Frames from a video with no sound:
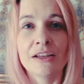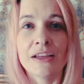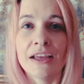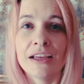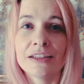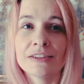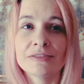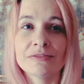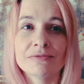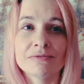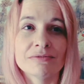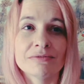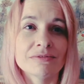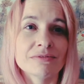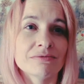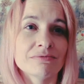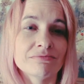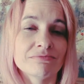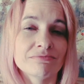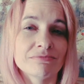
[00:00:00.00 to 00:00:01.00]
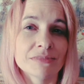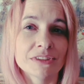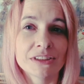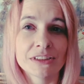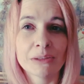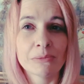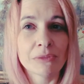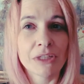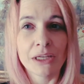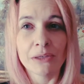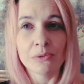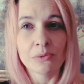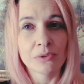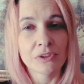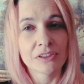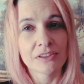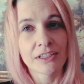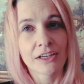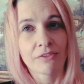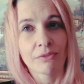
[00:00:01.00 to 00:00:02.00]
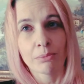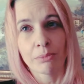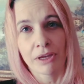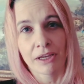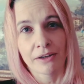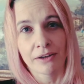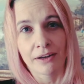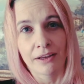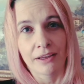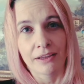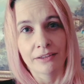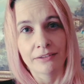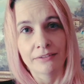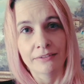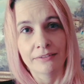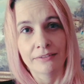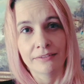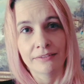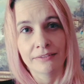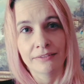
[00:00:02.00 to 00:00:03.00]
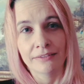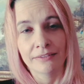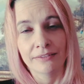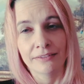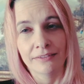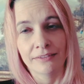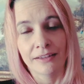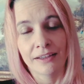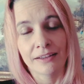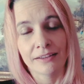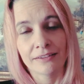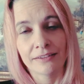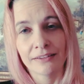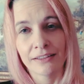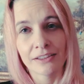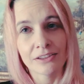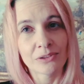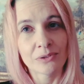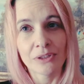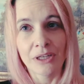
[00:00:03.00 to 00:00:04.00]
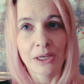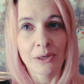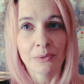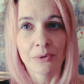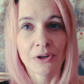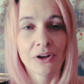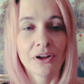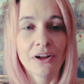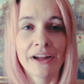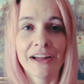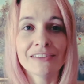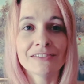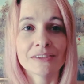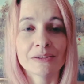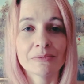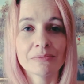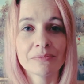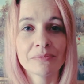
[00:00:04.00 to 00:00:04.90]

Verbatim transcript: And sometimes we just have a bad day, and that's okay, we all have them.